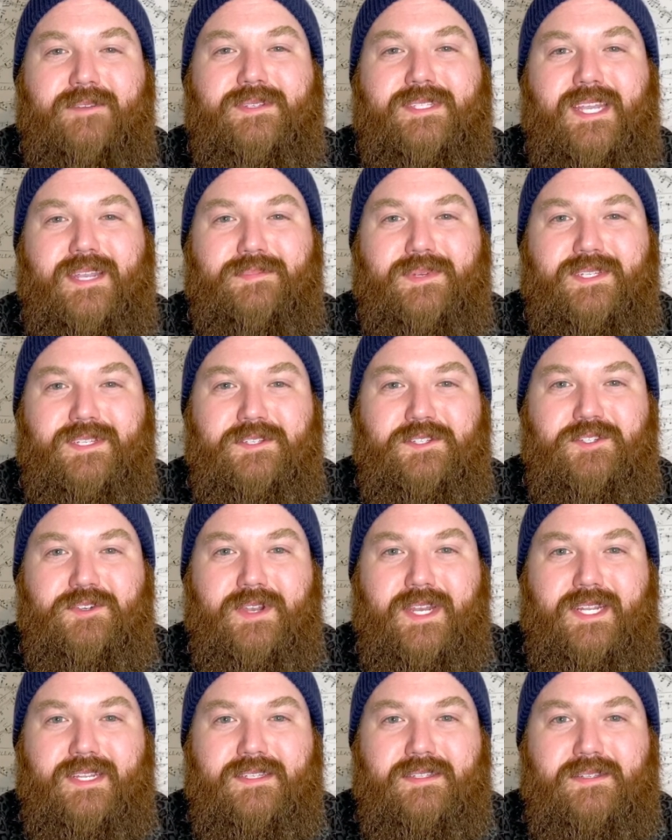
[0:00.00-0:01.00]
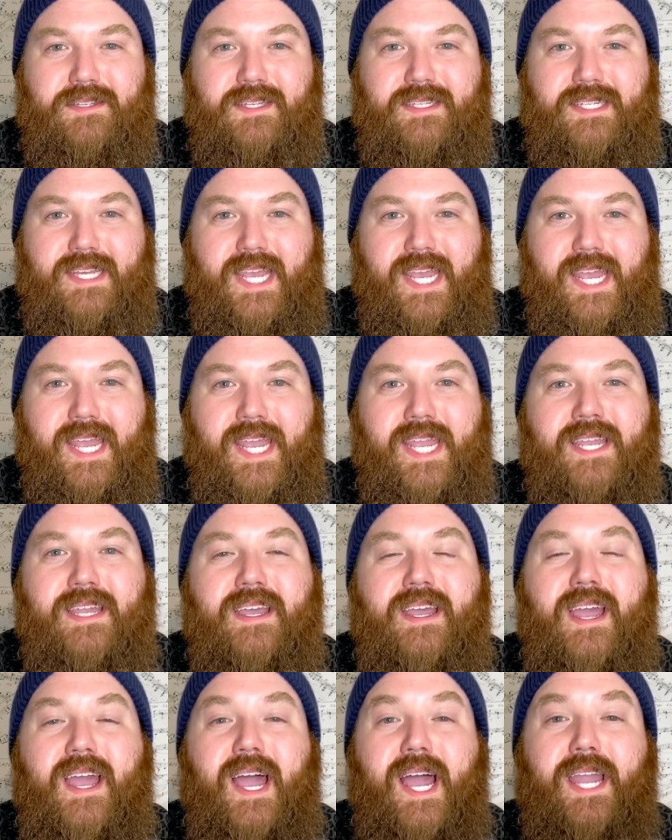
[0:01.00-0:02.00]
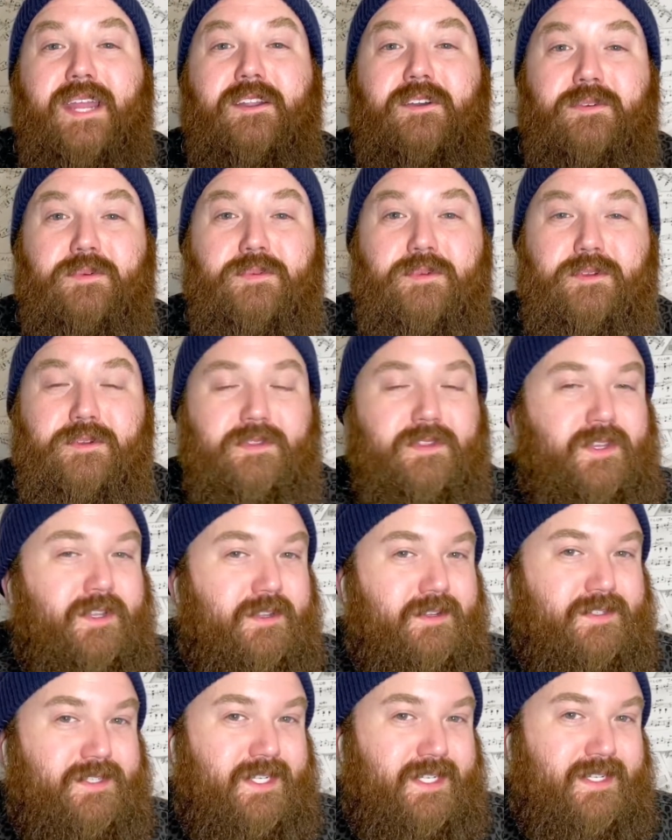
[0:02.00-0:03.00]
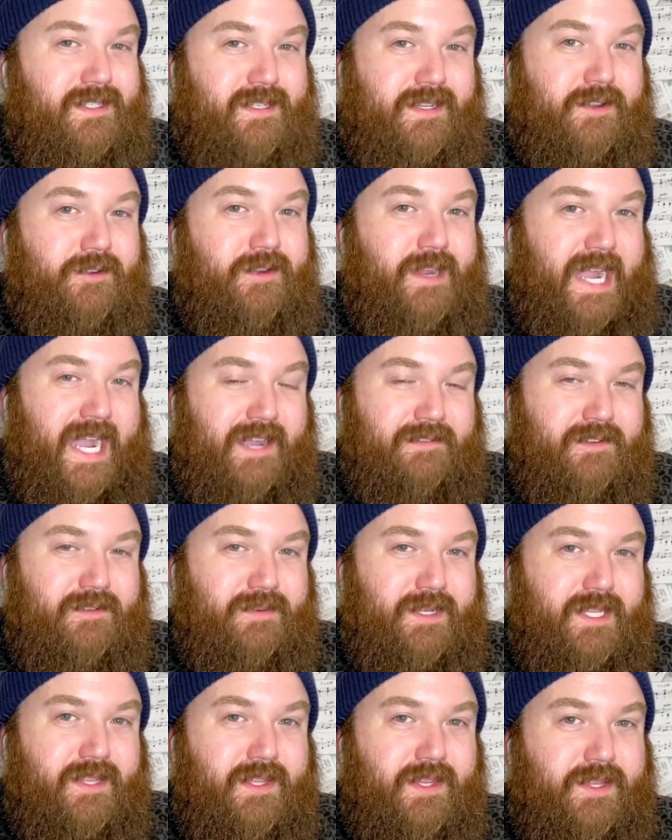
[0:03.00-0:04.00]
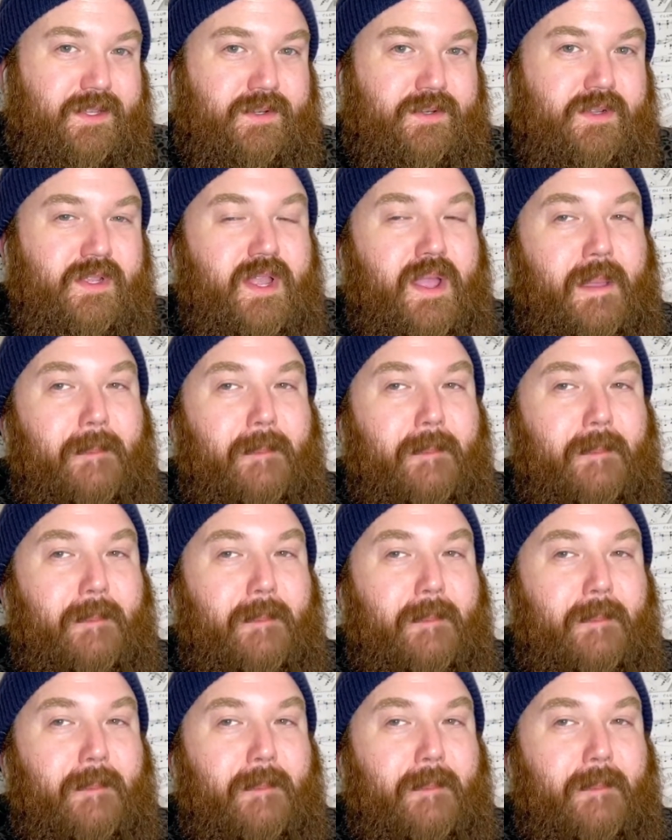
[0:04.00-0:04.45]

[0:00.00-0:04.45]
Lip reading: was able to join us today. I know Ruth usually does a craft with you,